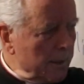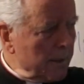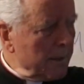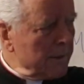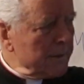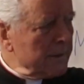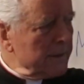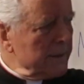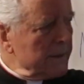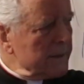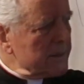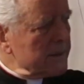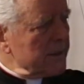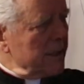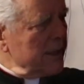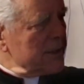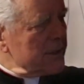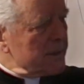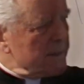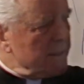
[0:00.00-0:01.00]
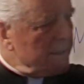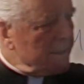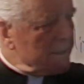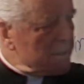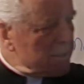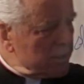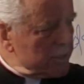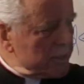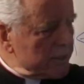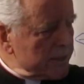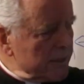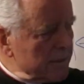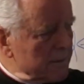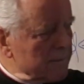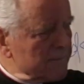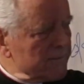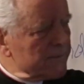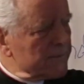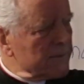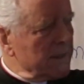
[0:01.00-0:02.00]
and this, I say, it's a
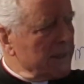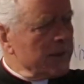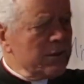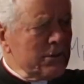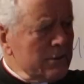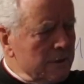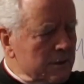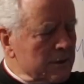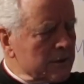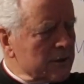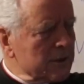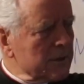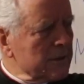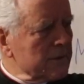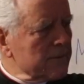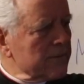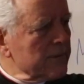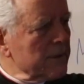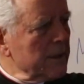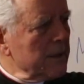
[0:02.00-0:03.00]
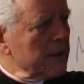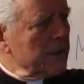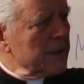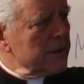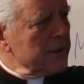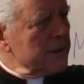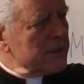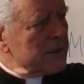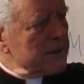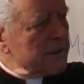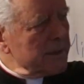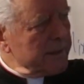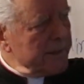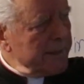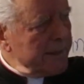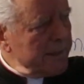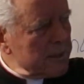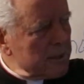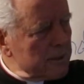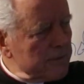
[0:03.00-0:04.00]
shelf. I know it's a shelf. This is the
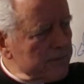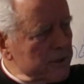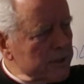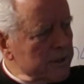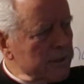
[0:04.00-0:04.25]
case of